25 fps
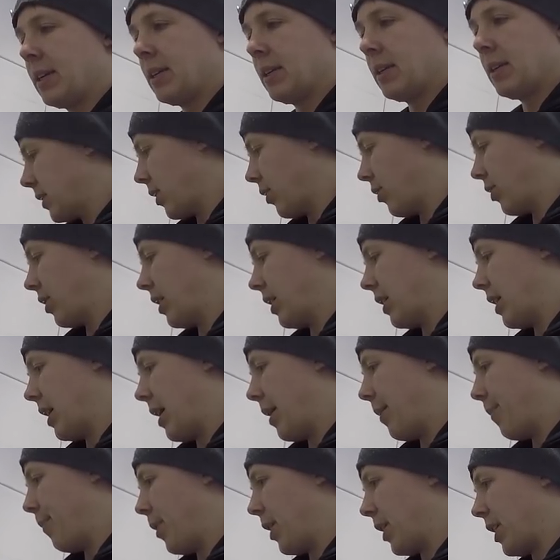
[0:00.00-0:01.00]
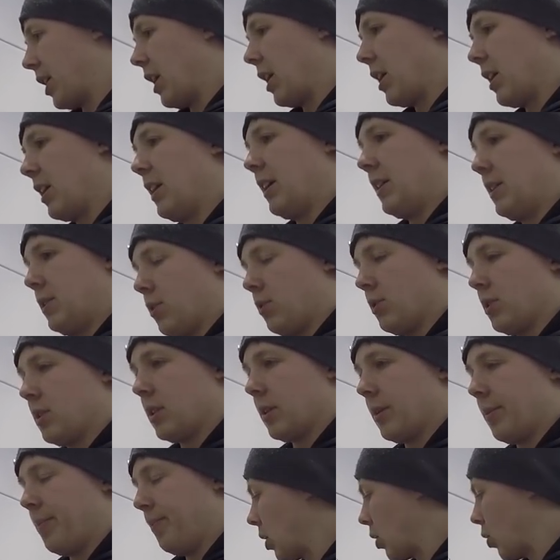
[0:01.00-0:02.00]
so that I can connect onto
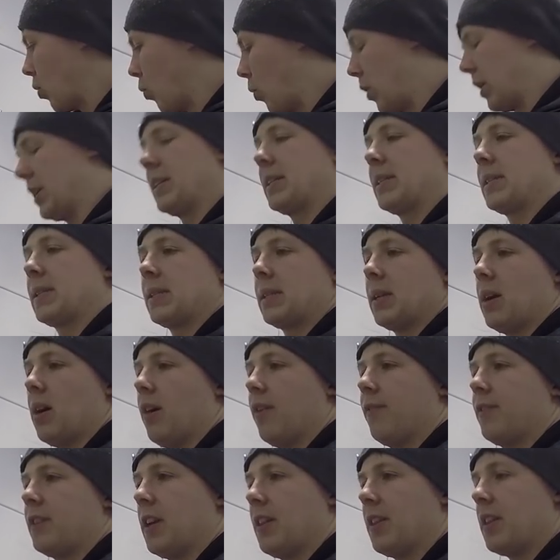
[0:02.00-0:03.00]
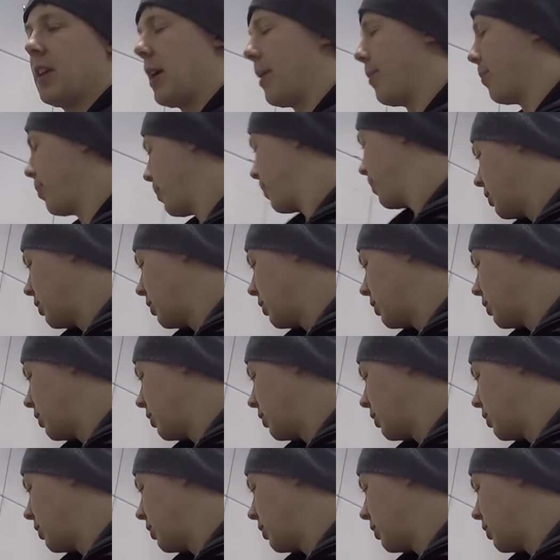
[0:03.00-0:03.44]
them once I've done the amp.